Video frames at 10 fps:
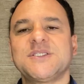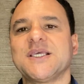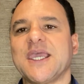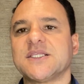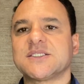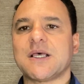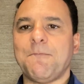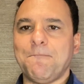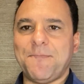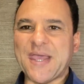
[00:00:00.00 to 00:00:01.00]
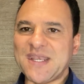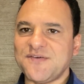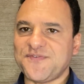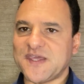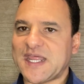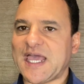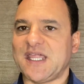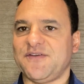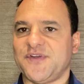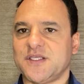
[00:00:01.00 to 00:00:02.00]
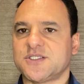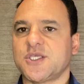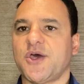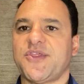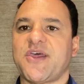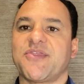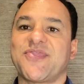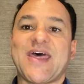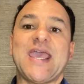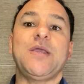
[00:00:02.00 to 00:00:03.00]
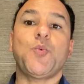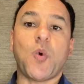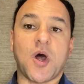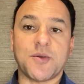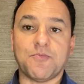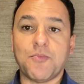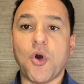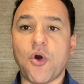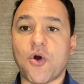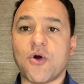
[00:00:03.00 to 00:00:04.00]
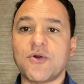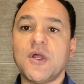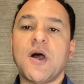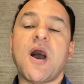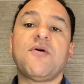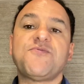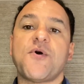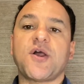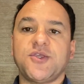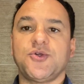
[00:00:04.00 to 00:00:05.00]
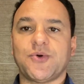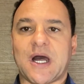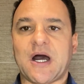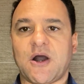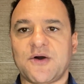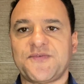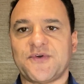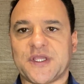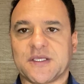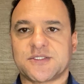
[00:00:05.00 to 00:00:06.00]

to get some benefit out of it so that they want more of what you are offering,